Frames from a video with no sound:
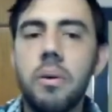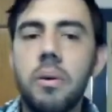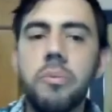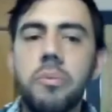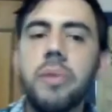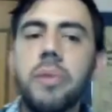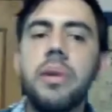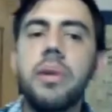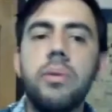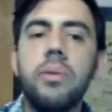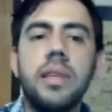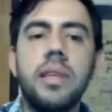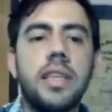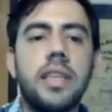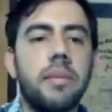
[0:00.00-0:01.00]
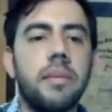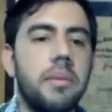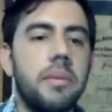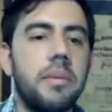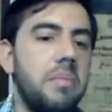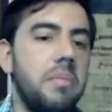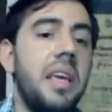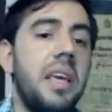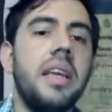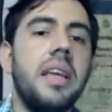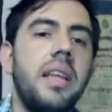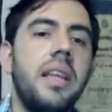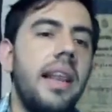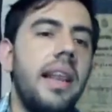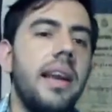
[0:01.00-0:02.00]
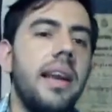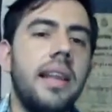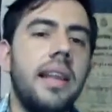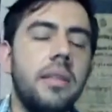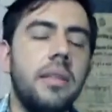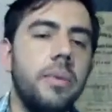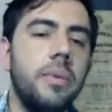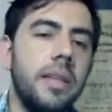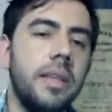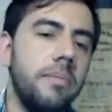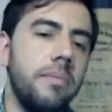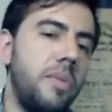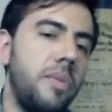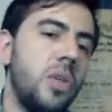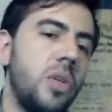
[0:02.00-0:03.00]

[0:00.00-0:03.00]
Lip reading: will do the checkmate. He can delay that with bishop